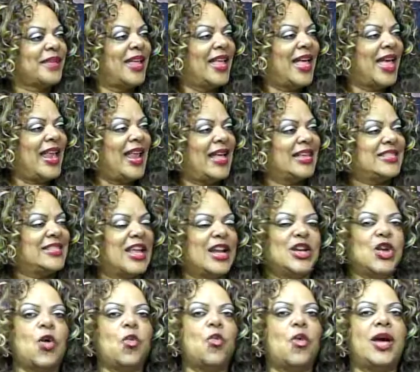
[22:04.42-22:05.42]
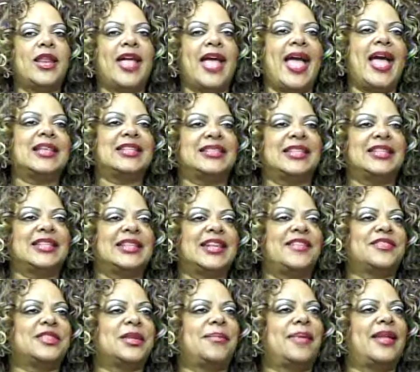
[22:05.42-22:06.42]
And I said, no one has this, and
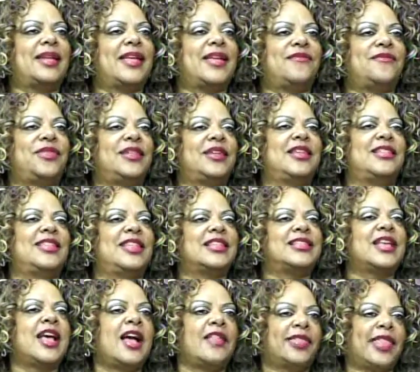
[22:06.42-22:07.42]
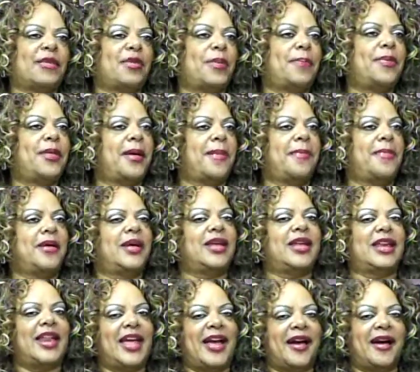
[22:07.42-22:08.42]
if somebody invented this, they would be a
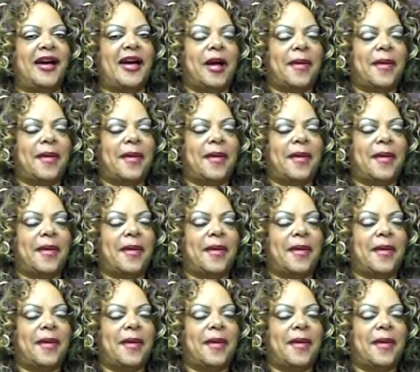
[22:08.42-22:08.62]
millionaire.